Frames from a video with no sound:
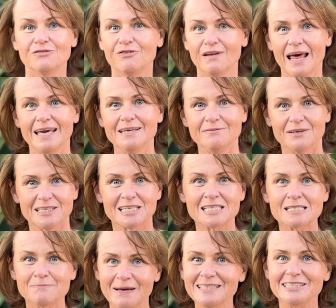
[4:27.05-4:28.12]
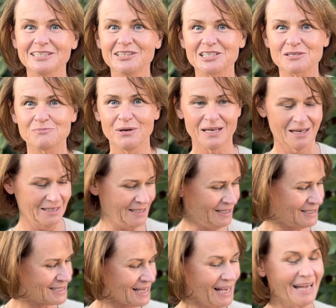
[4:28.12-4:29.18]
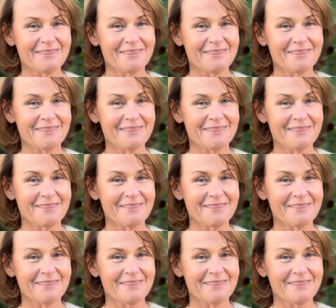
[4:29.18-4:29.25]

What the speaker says: flavour, especially the spring onions.